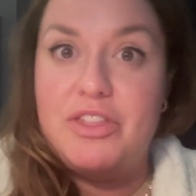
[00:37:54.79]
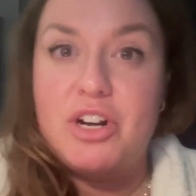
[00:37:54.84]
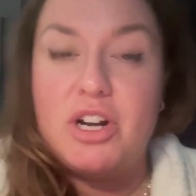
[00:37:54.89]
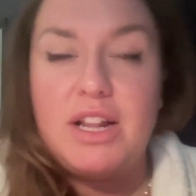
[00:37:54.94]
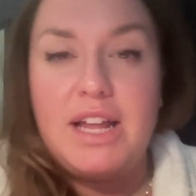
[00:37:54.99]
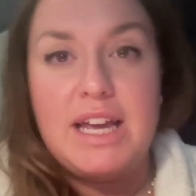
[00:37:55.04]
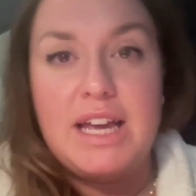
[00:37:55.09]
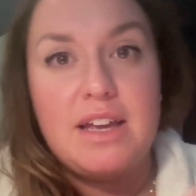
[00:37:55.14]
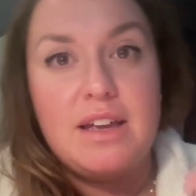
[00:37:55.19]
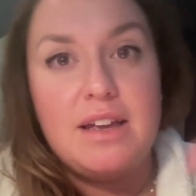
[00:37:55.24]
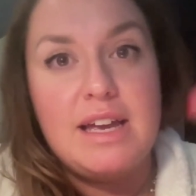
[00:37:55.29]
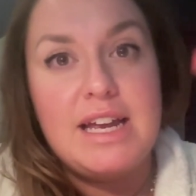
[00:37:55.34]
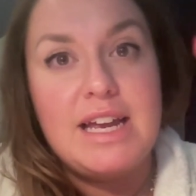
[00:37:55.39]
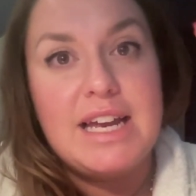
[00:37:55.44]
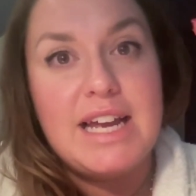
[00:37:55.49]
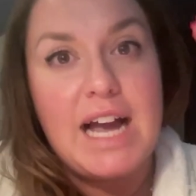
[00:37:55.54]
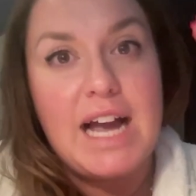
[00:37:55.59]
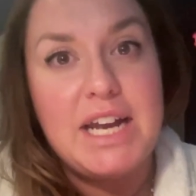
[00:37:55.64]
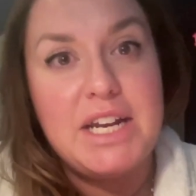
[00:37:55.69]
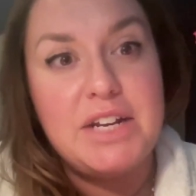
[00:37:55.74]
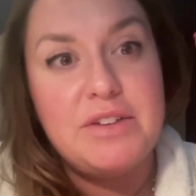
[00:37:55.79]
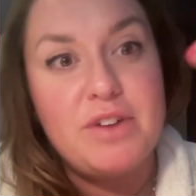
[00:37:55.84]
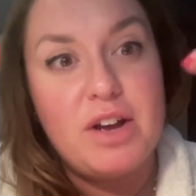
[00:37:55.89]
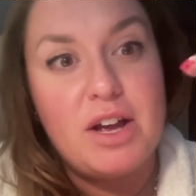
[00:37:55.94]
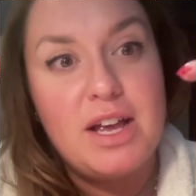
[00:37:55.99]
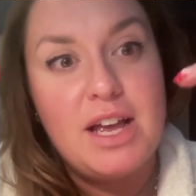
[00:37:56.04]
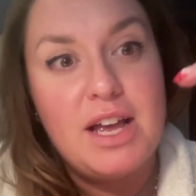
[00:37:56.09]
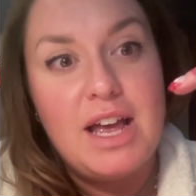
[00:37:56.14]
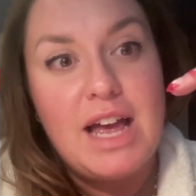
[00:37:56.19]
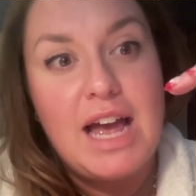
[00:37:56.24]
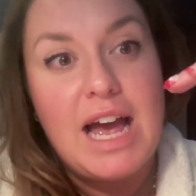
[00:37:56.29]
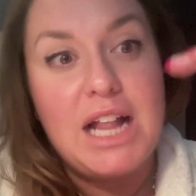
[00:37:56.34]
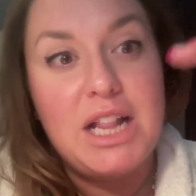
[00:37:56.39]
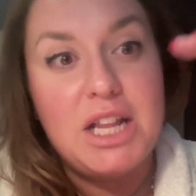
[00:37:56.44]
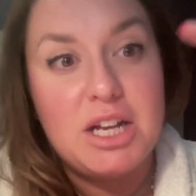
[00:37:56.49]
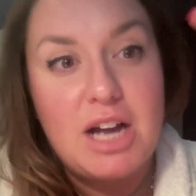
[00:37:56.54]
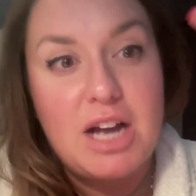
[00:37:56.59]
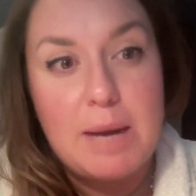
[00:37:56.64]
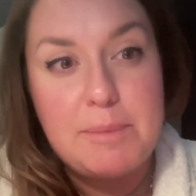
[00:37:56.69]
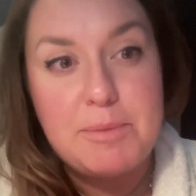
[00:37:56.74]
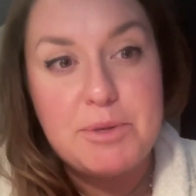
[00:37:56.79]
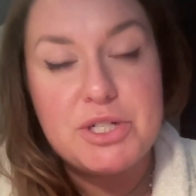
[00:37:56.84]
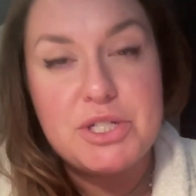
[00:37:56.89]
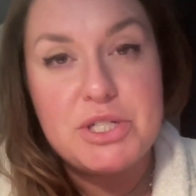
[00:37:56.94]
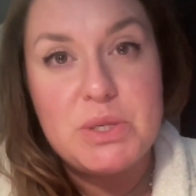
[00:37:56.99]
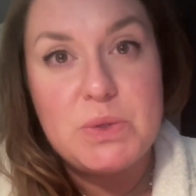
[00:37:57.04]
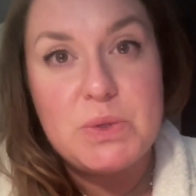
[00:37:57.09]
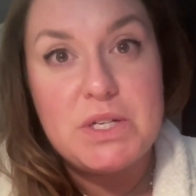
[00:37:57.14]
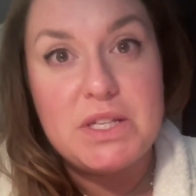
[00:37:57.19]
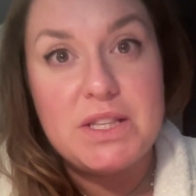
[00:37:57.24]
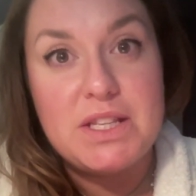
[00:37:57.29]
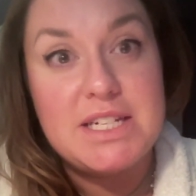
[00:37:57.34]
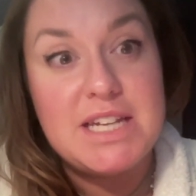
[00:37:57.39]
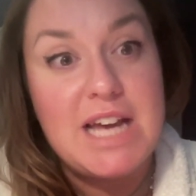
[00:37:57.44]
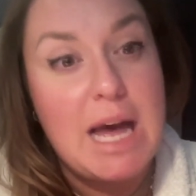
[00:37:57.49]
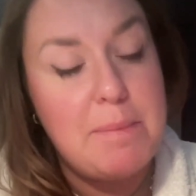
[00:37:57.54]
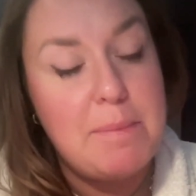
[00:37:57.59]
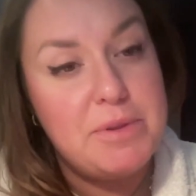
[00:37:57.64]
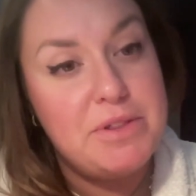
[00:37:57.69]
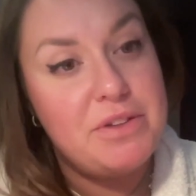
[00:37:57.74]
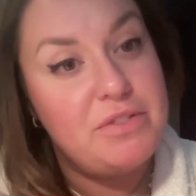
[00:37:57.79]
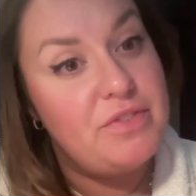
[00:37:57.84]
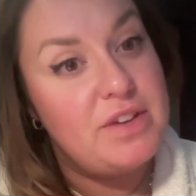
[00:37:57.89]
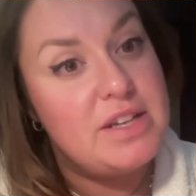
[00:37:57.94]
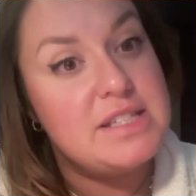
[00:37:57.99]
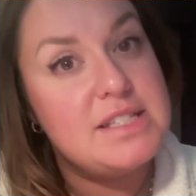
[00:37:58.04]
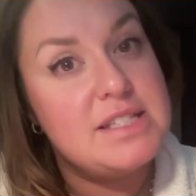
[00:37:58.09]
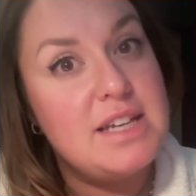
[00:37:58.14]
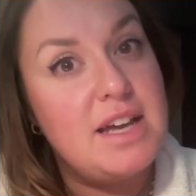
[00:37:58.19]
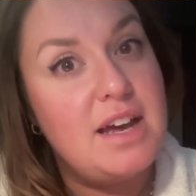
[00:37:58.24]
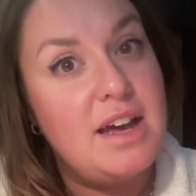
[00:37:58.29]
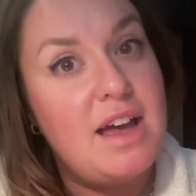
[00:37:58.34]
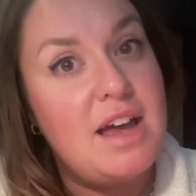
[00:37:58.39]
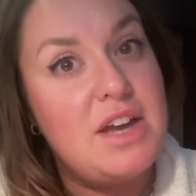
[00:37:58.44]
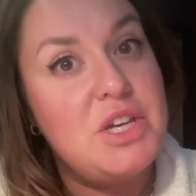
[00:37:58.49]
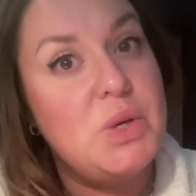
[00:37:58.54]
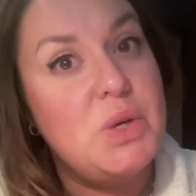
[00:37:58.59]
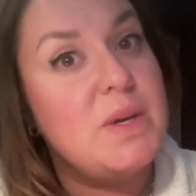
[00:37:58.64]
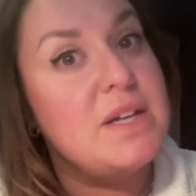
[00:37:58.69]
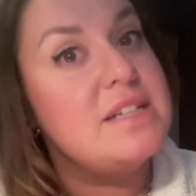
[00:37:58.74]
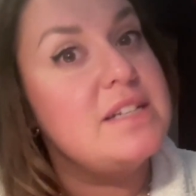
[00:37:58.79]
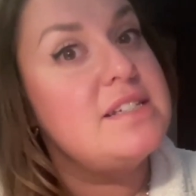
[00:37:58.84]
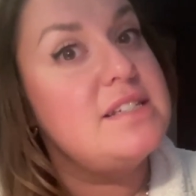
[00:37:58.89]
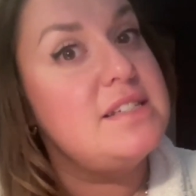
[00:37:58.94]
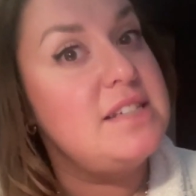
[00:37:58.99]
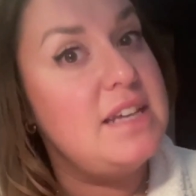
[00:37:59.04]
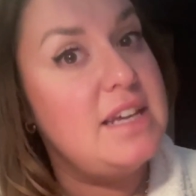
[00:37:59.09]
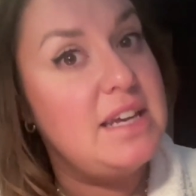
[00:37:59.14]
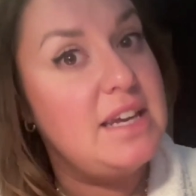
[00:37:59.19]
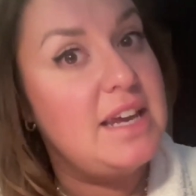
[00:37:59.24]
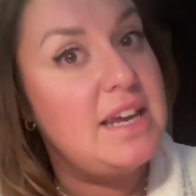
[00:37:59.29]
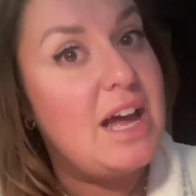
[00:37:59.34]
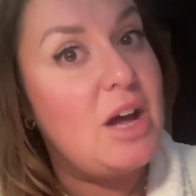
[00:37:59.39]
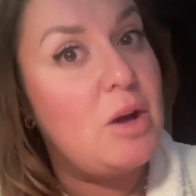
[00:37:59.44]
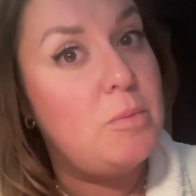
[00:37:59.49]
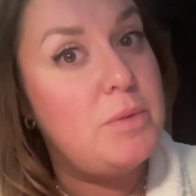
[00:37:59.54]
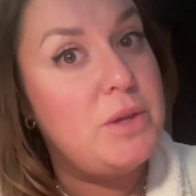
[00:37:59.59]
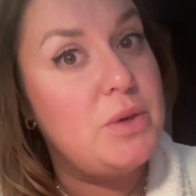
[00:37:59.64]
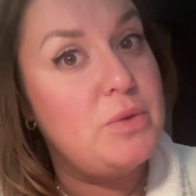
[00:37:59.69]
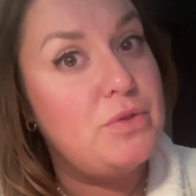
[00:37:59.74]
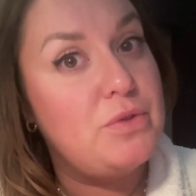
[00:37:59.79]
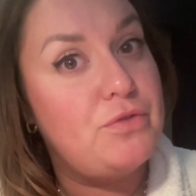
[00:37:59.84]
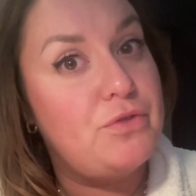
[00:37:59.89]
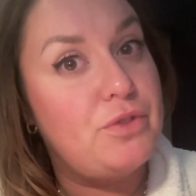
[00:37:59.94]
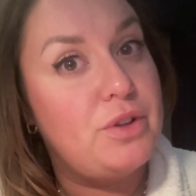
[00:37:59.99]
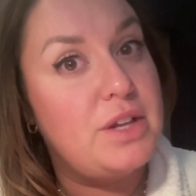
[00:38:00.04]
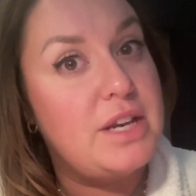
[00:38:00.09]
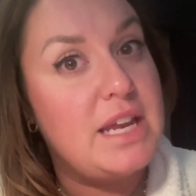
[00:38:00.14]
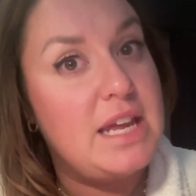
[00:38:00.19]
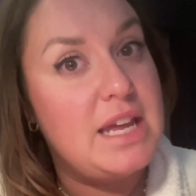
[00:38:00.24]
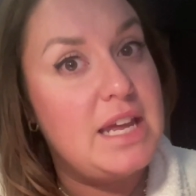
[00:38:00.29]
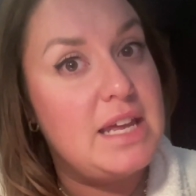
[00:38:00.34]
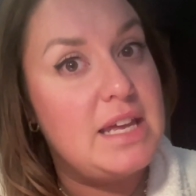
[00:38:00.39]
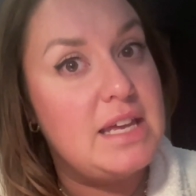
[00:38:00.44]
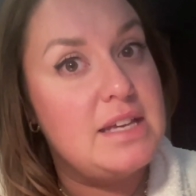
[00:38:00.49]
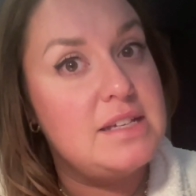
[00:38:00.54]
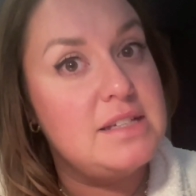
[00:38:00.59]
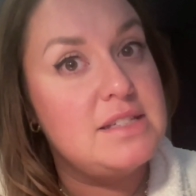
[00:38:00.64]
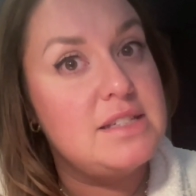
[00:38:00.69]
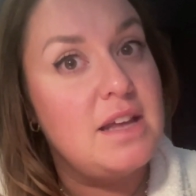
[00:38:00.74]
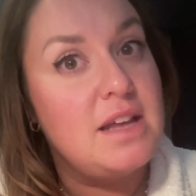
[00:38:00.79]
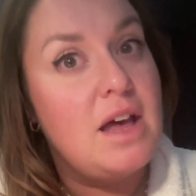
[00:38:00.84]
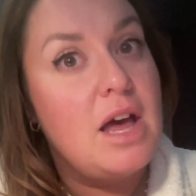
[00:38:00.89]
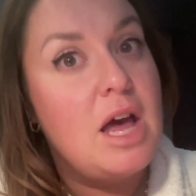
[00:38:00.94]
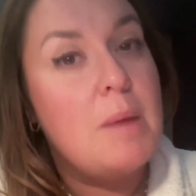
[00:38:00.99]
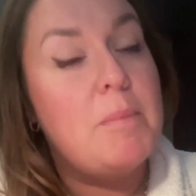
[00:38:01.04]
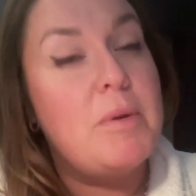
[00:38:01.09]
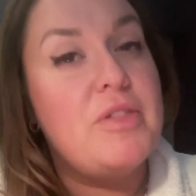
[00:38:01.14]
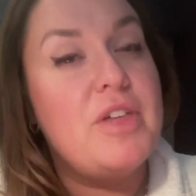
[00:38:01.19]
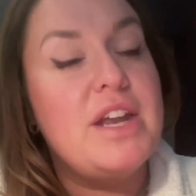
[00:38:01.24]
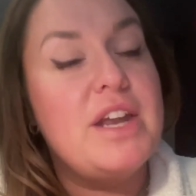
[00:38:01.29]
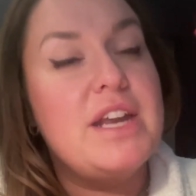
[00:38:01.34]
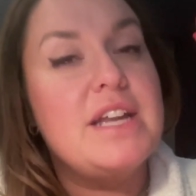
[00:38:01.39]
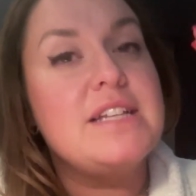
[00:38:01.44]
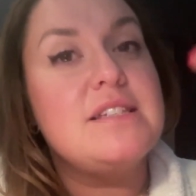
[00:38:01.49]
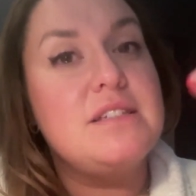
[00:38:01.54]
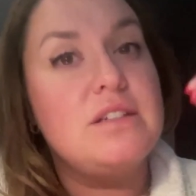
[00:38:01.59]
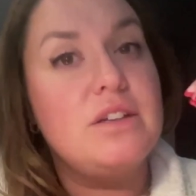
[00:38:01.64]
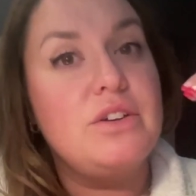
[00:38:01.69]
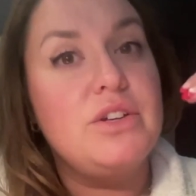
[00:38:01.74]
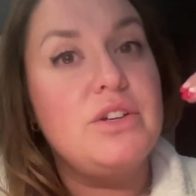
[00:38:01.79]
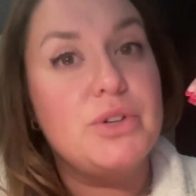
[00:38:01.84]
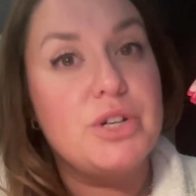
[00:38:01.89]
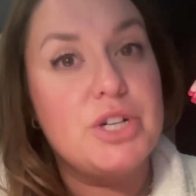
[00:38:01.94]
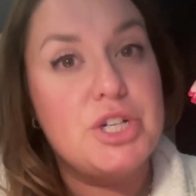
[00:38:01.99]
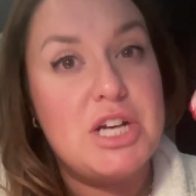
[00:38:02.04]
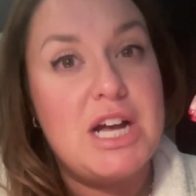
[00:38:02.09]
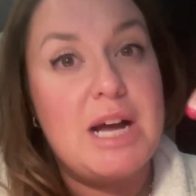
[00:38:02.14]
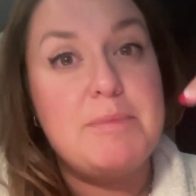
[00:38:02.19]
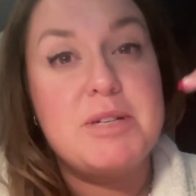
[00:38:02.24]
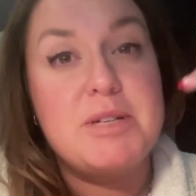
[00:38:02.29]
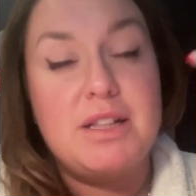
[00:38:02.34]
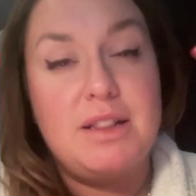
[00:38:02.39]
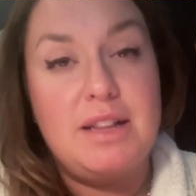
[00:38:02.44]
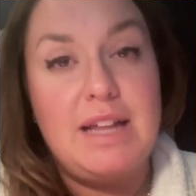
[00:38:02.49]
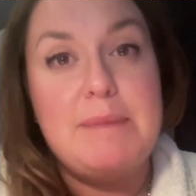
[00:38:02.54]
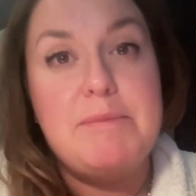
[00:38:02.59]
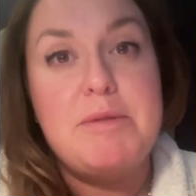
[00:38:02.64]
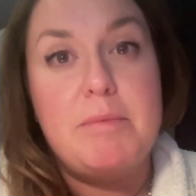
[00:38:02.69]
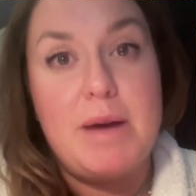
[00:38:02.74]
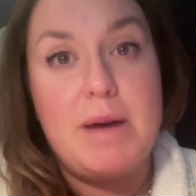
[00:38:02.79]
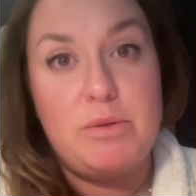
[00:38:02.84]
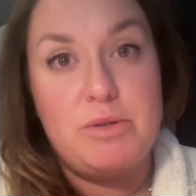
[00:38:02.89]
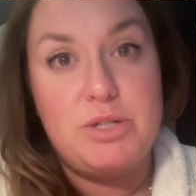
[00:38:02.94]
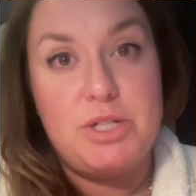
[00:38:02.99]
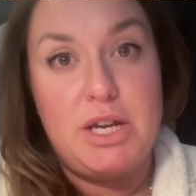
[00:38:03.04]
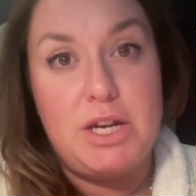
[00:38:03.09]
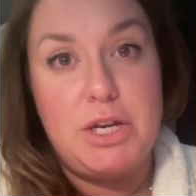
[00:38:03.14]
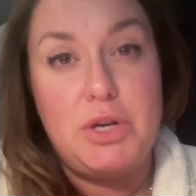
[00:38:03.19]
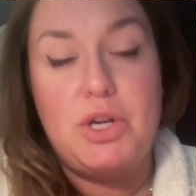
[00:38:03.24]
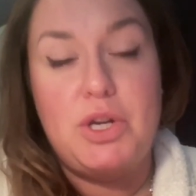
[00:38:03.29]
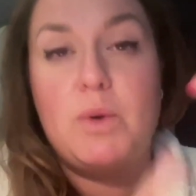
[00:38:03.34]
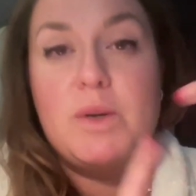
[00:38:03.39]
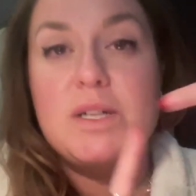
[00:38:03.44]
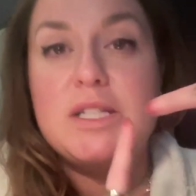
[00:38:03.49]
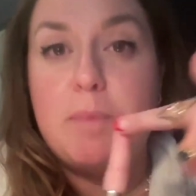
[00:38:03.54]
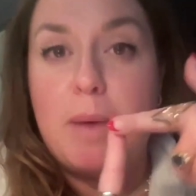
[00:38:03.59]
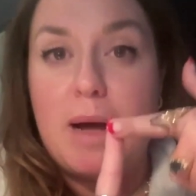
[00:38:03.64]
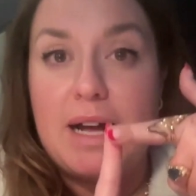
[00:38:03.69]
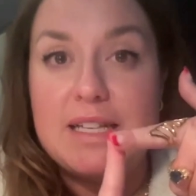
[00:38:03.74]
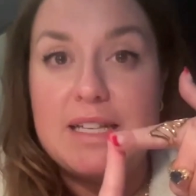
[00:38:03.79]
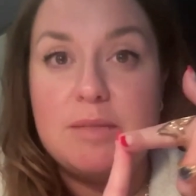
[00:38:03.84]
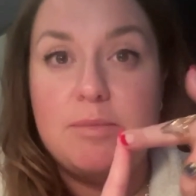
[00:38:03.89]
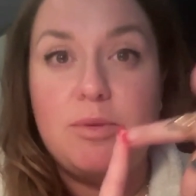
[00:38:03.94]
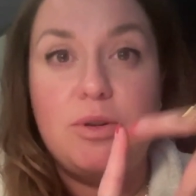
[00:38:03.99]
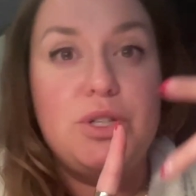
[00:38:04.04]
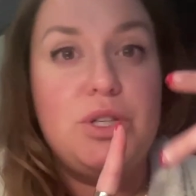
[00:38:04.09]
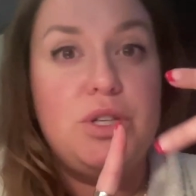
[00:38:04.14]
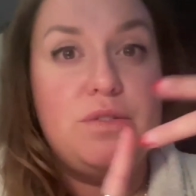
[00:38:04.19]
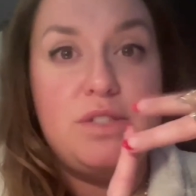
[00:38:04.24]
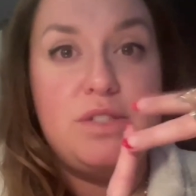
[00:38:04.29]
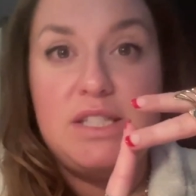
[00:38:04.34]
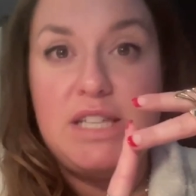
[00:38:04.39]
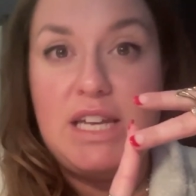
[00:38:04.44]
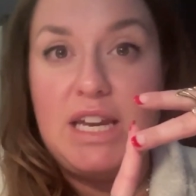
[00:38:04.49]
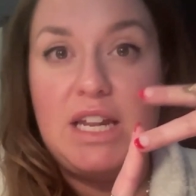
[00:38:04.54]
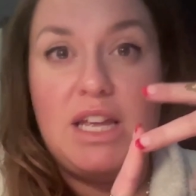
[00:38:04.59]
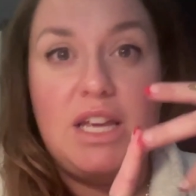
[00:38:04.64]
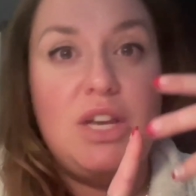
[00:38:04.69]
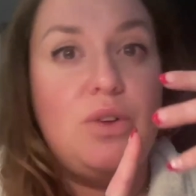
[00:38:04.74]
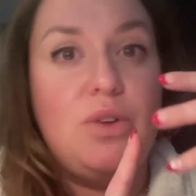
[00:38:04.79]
They're like, it kind of helicopters you to the top of the vista and you can see how beautiful it is, but then it's still your job to climb the mountain. You know it's possible. You've seen it. You